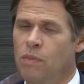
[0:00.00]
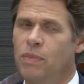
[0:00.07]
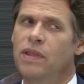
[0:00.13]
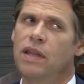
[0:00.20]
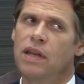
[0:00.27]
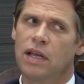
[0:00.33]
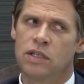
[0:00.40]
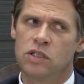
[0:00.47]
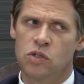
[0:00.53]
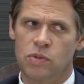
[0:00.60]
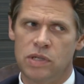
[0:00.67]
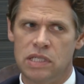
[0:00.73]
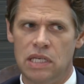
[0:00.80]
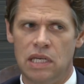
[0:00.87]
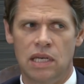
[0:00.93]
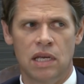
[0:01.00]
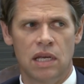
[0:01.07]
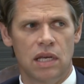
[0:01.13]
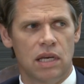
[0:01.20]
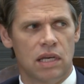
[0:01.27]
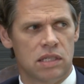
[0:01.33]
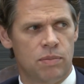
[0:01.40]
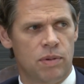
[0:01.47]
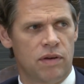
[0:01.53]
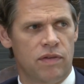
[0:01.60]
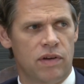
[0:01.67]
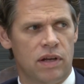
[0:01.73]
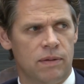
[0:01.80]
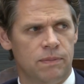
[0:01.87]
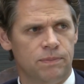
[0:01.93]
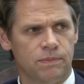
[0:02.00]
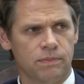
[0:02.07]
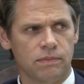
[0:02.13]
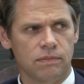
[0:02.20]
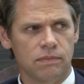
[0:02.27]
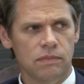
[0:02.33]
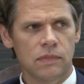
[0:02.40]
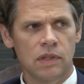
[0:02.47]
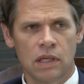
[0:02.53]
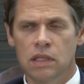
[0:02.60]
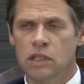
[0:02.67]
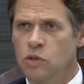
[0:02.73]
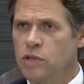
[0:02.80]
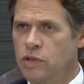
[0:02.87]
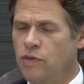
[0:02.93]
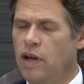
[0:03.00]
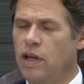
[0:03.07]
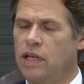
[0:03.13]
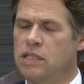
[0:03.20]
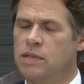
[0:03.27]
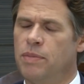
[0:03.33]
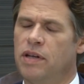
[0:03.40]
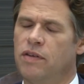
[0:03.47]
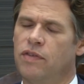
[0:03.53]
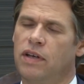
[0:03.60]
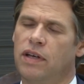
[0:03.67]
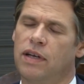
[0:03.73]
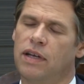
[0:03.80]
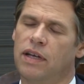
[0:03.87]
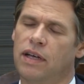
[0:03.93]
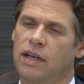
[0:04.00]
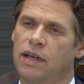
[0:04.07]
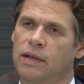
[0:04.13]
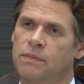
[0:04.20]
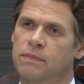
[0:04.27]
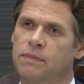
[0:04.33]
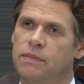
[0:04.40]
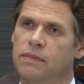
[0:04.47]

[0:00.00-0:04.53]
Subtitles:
But then again, Swissy is a bit of the Swiss franc is a bit of a